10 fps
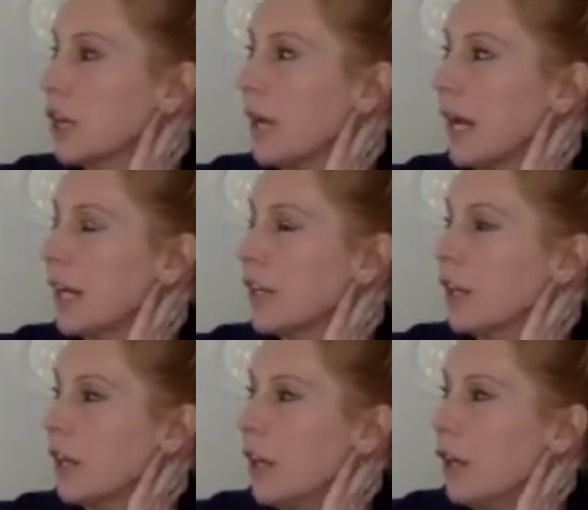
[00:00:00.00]
We had
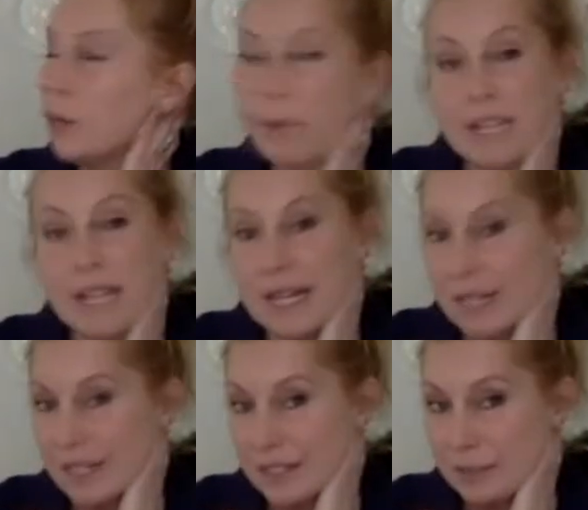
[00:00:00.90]
3
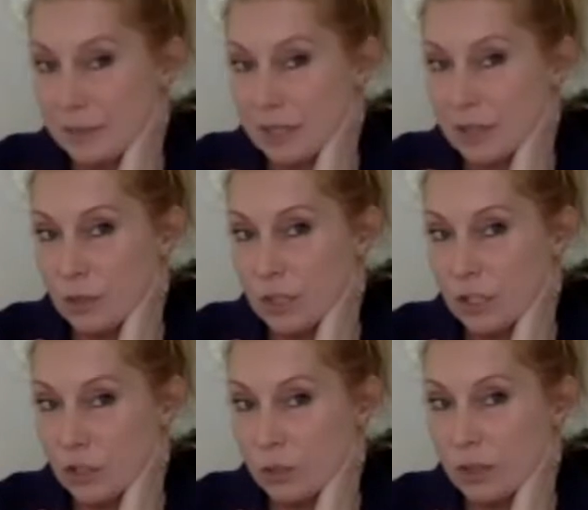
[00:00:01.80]
days in the
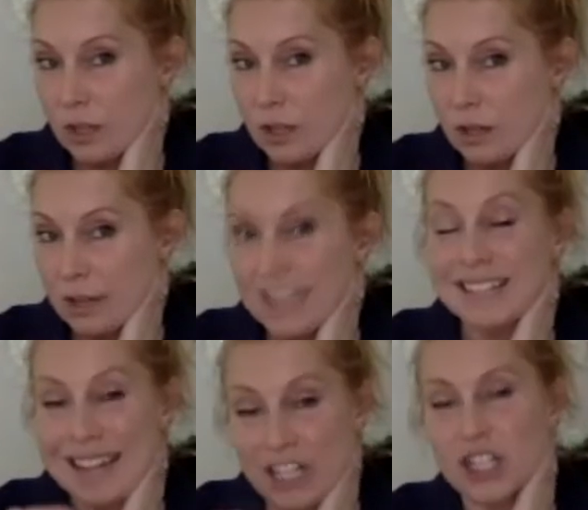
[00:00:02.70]
workshop with her, and it's
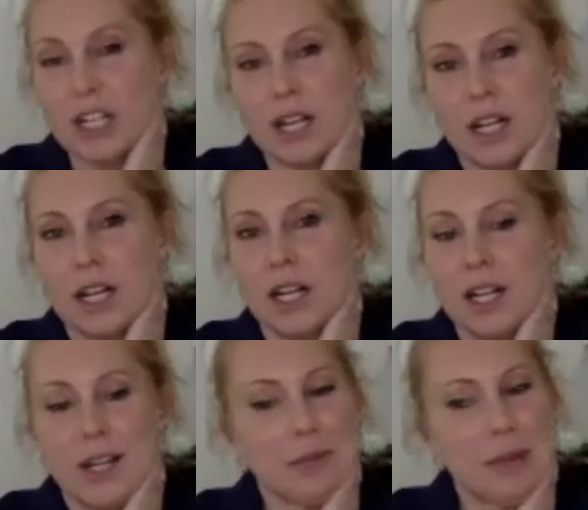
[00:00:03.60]
actually her
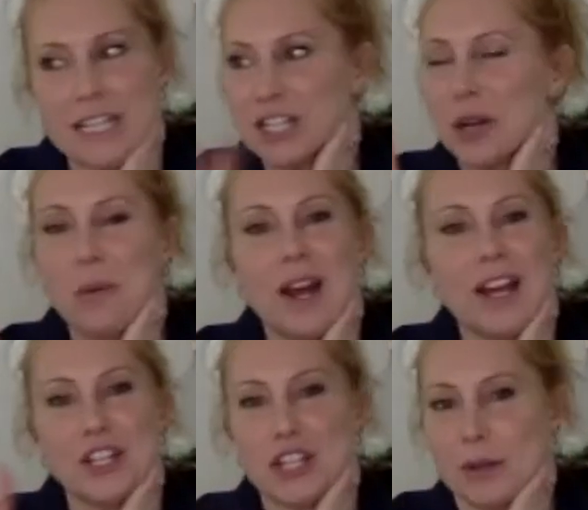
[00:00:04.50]
painting away,
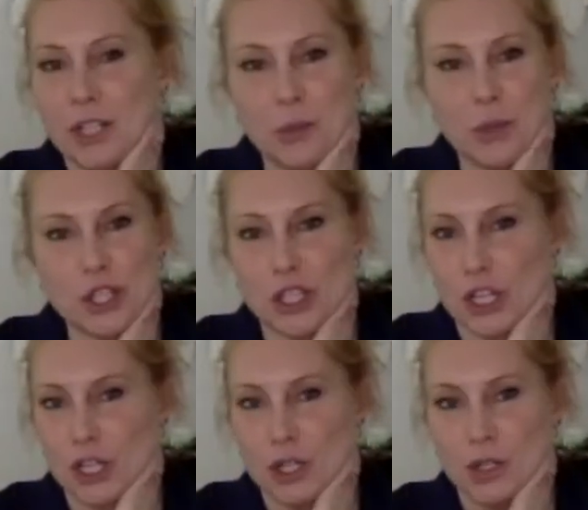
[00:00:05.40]
showing you what to
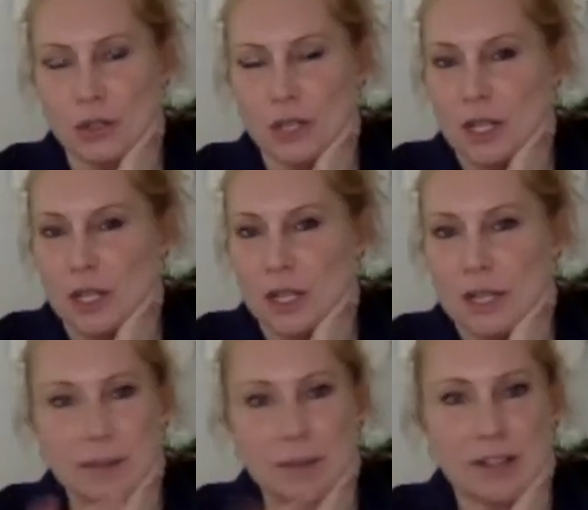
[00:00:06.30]
do. It's
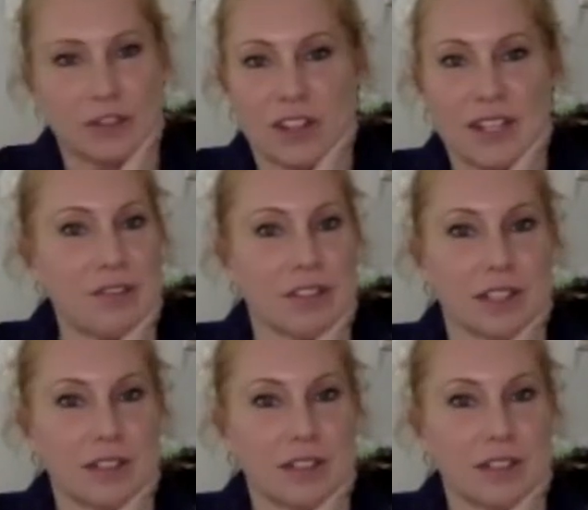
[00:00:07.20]
the best fun ever.